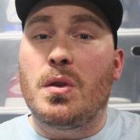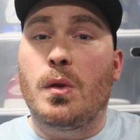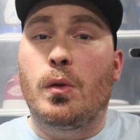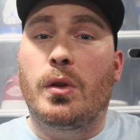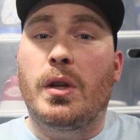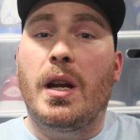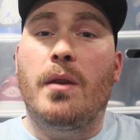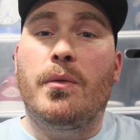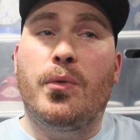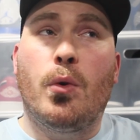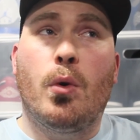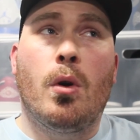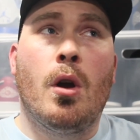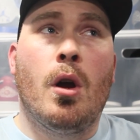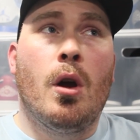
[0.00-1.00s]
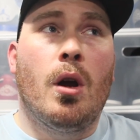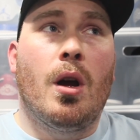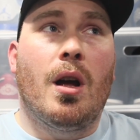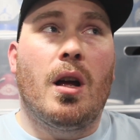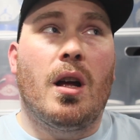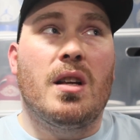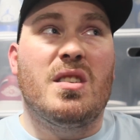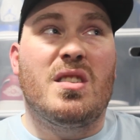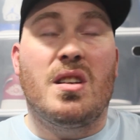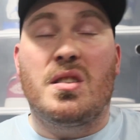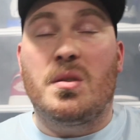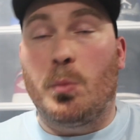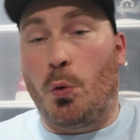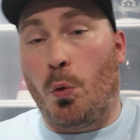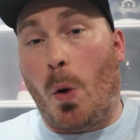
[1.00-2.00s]
you're looking out for? Is there
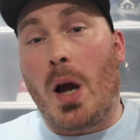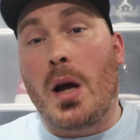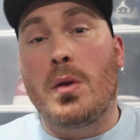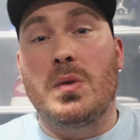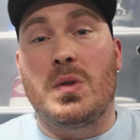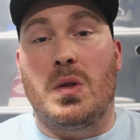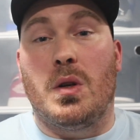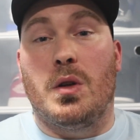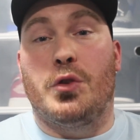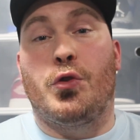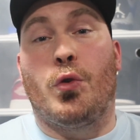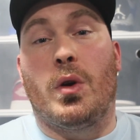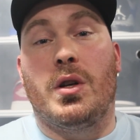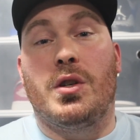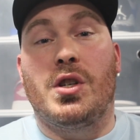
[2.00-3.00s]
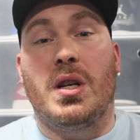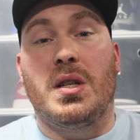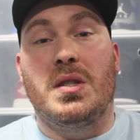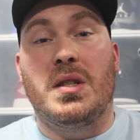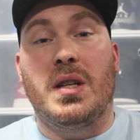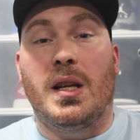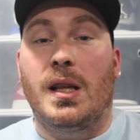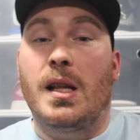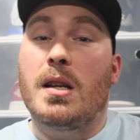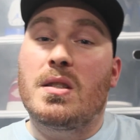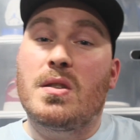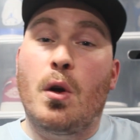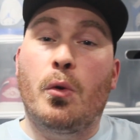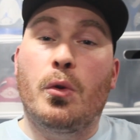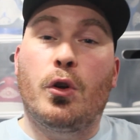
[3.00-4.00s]
some grails you're trying to chase down? Let
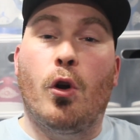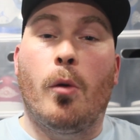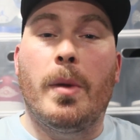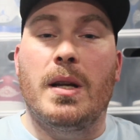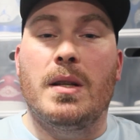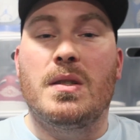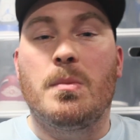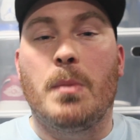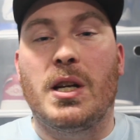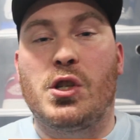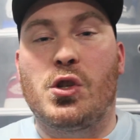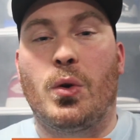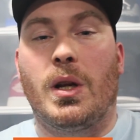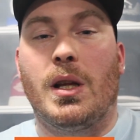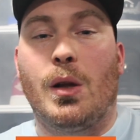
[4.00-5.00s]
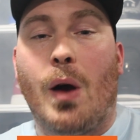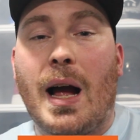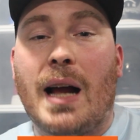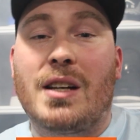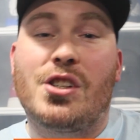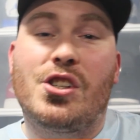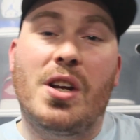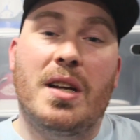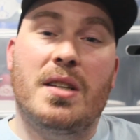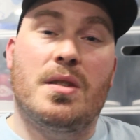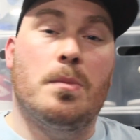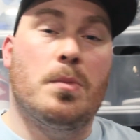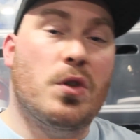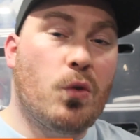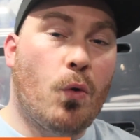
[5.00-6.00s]
us know in the comments. Make sure you like, share,
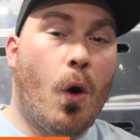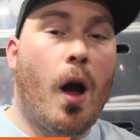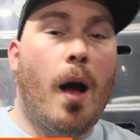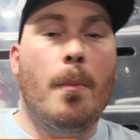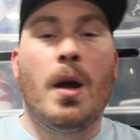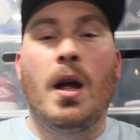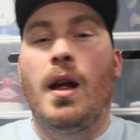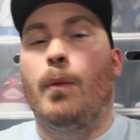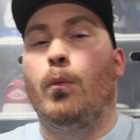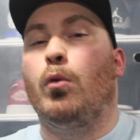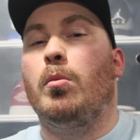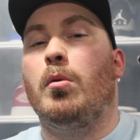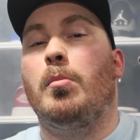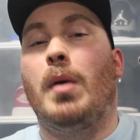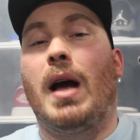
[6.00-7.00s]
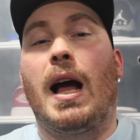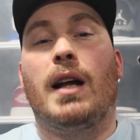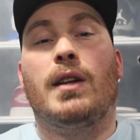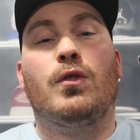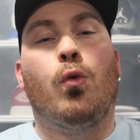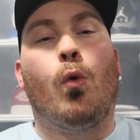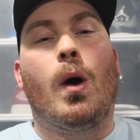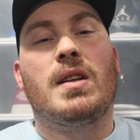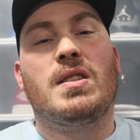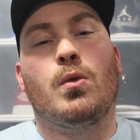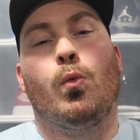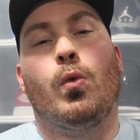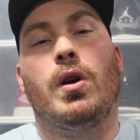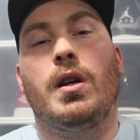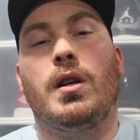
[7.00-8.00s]
subscribe. We'll be back twice
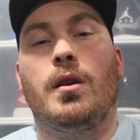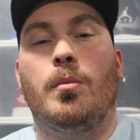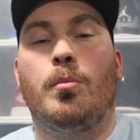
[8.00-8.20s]
a week.